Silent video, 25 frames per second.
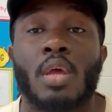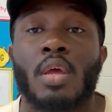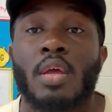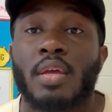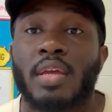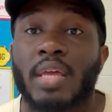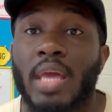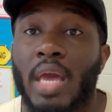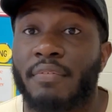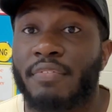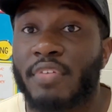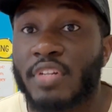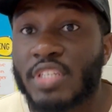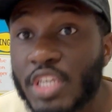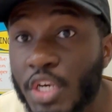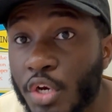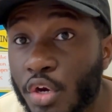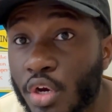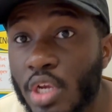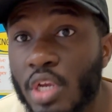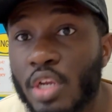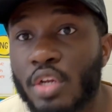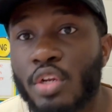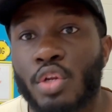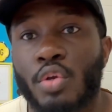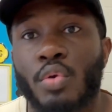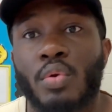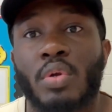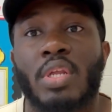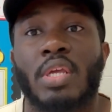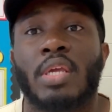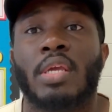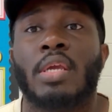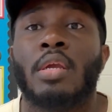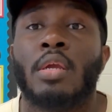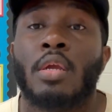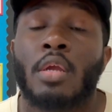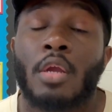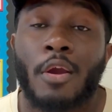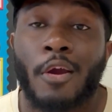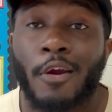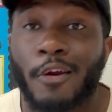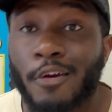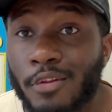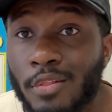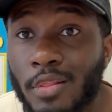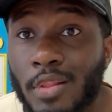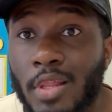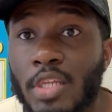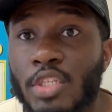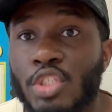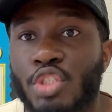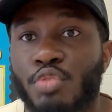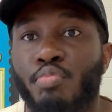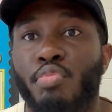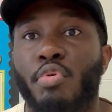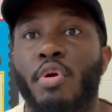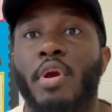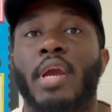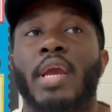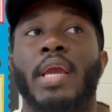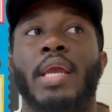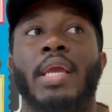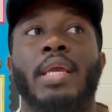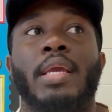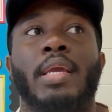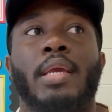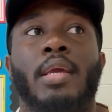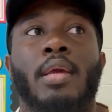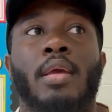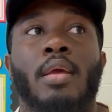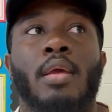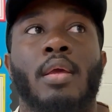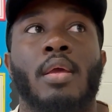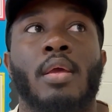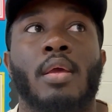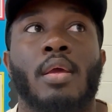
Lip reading: cafeteria duty, her lunch break,